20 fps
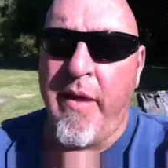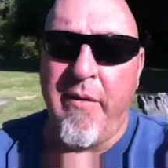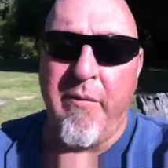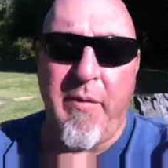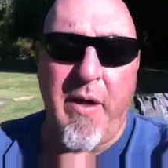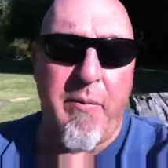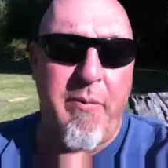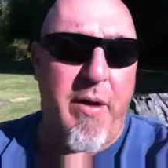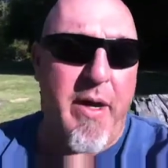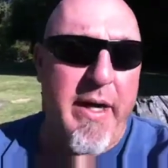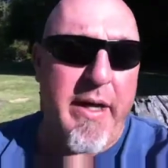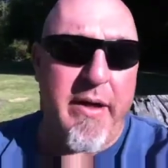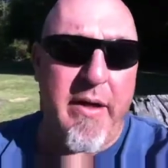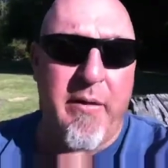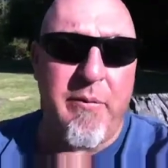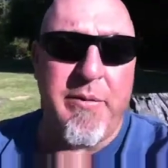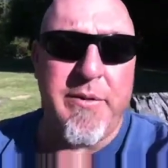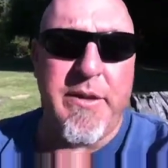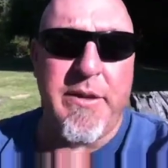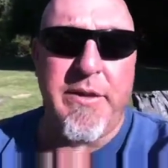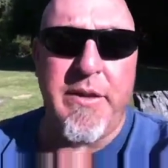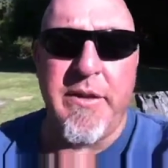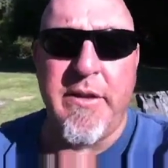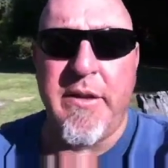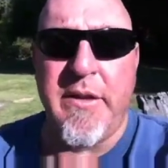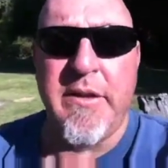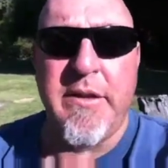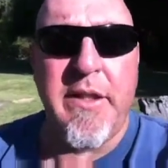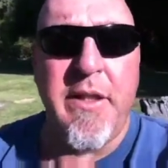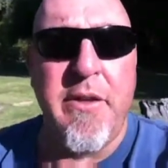My body composition
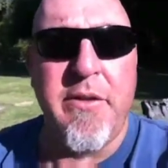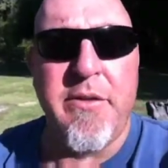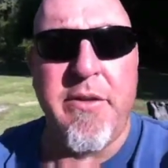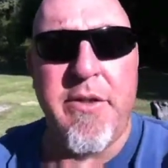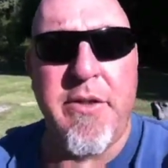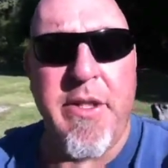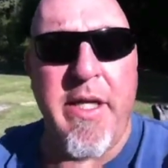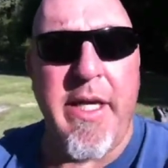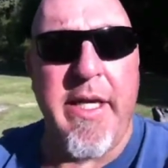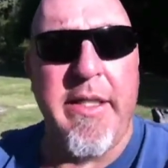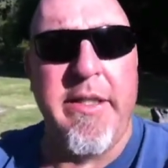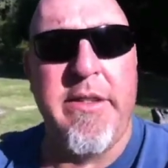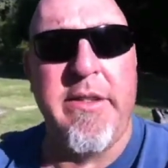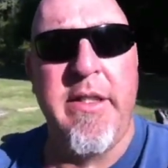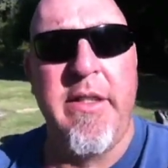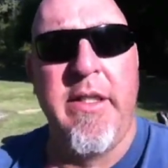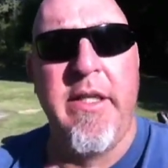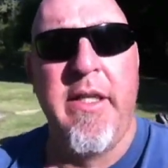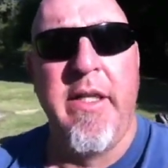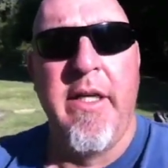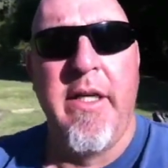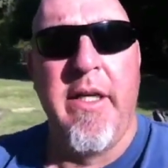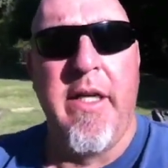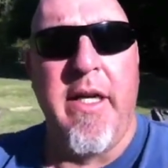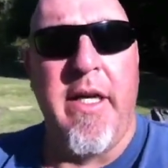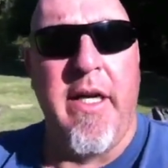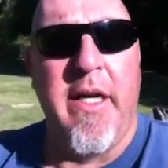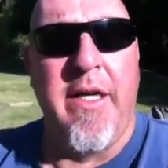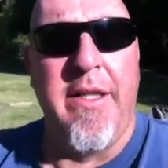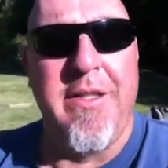continues to change.
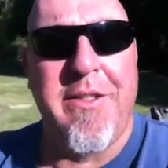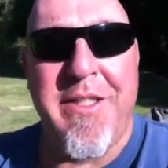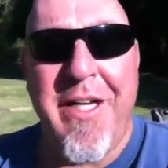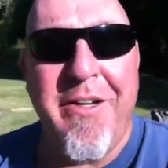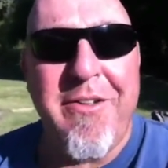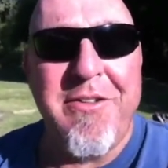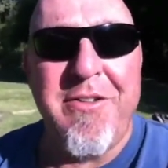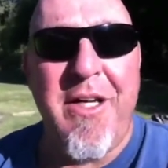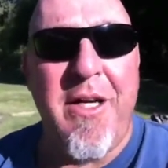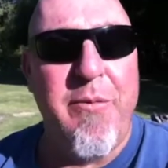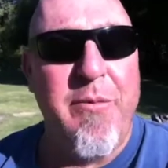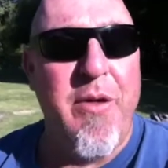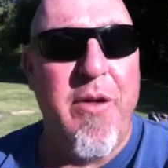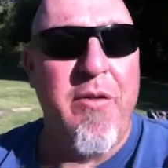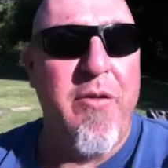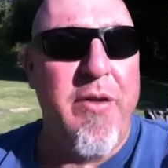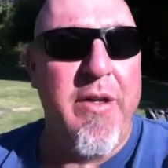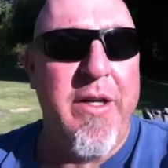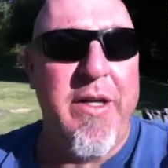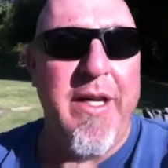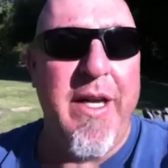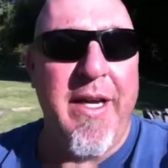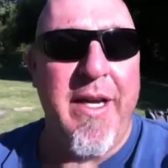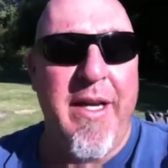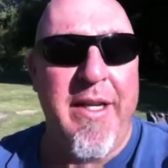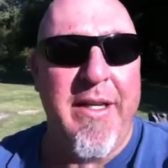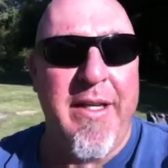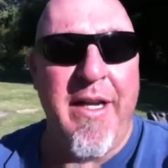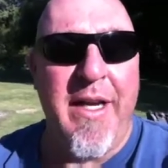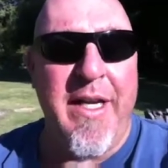The scale's not moving, and
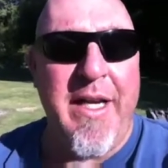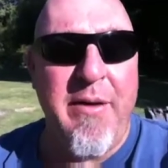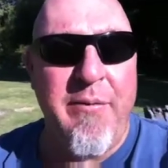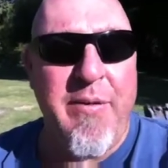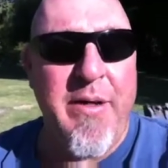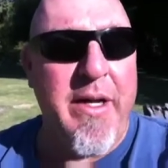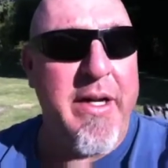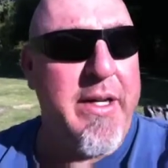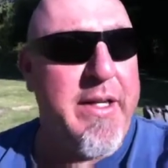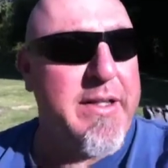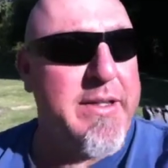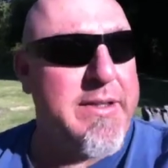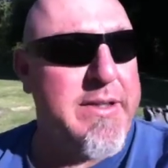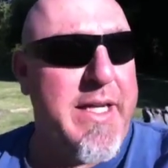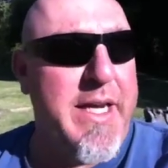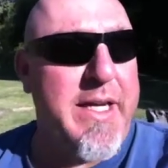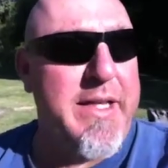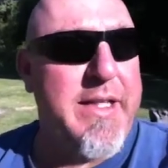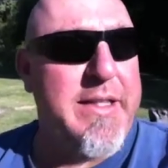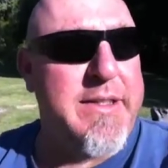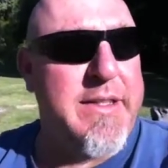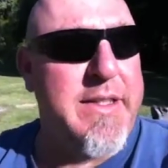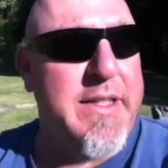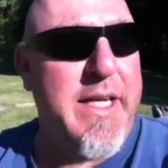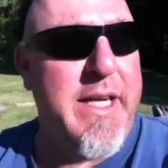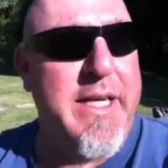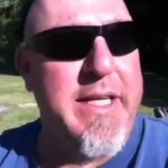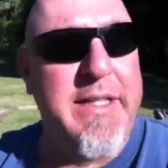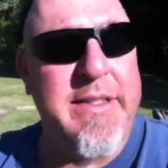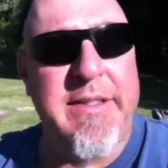I keep saying this,
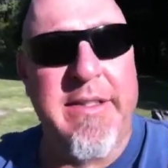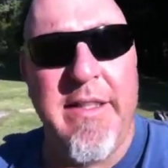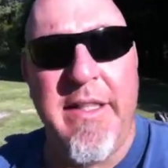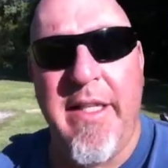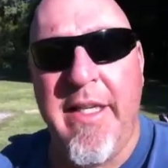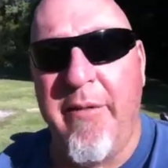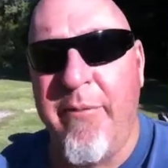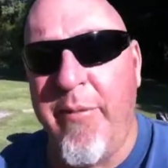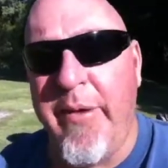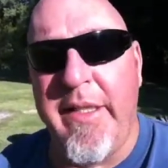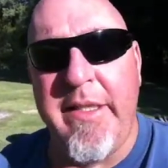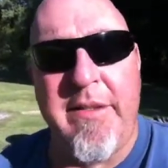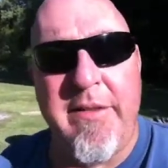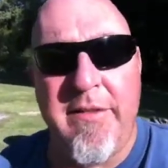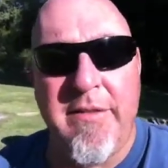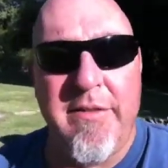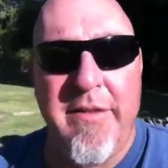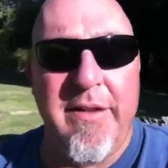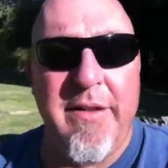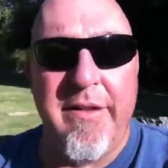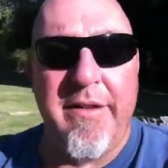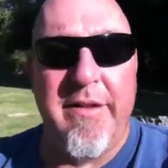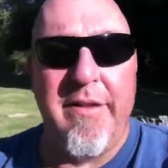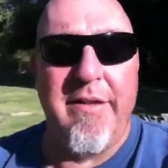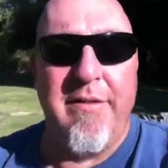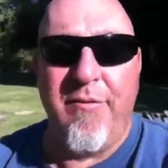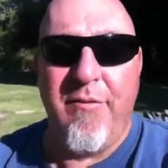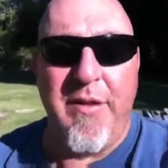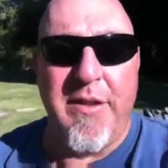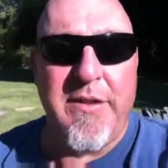but
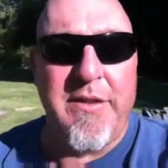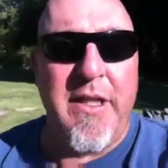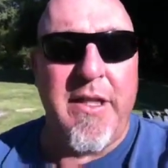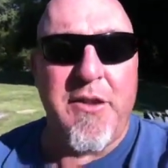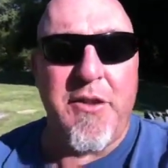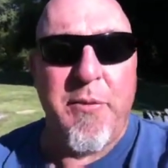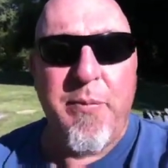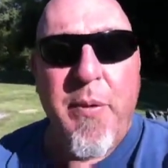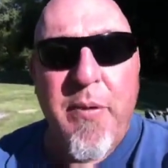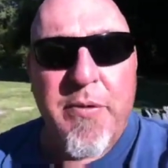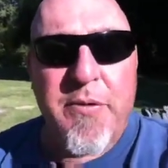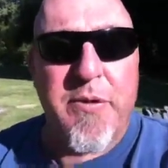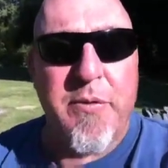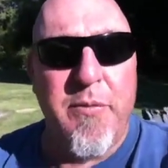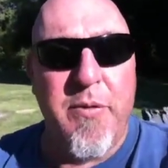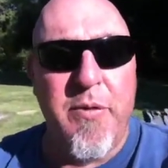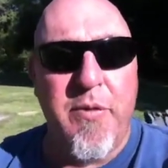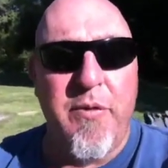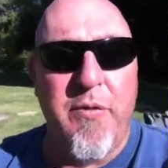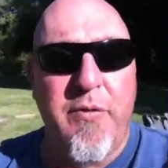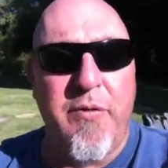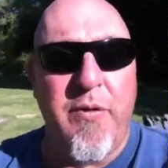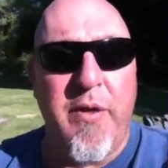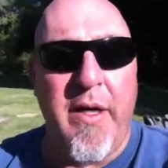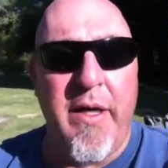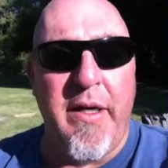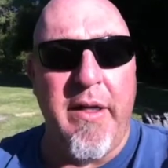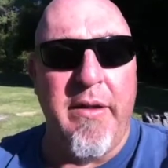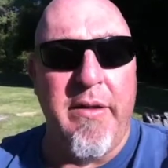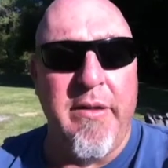it's not supposed to move
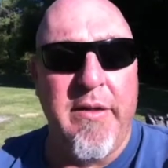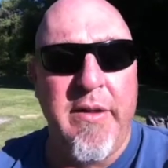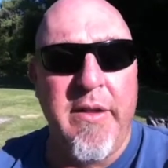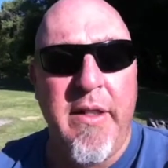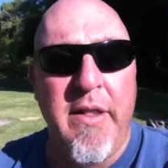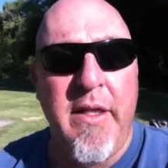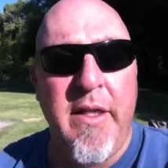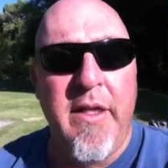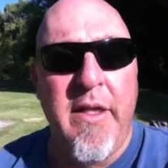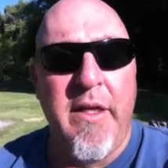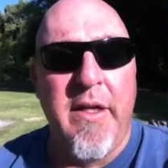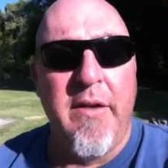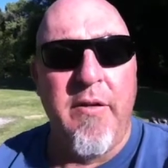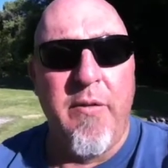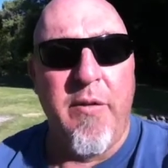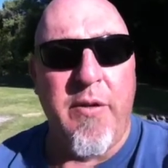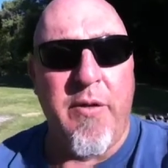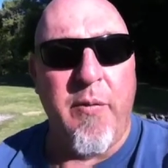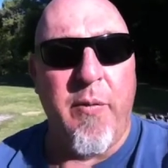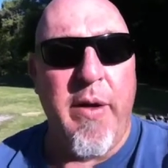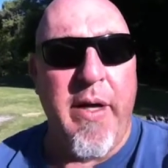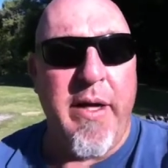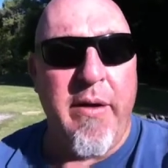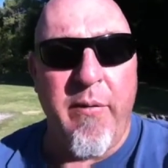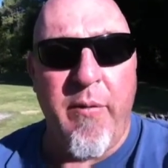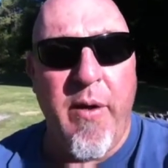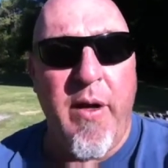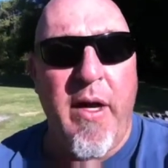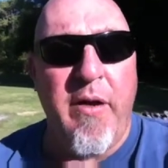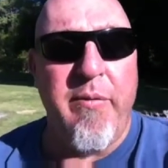with the way
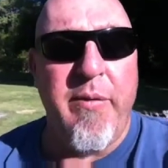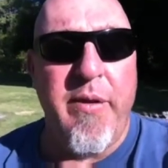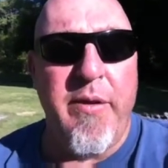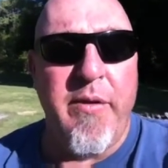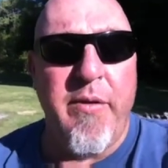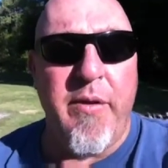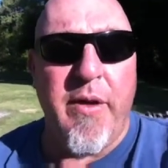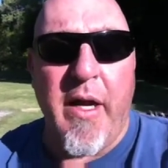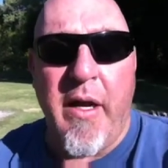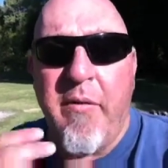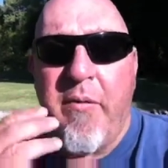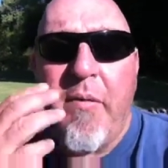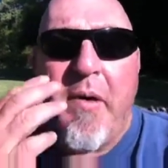what I've been doing.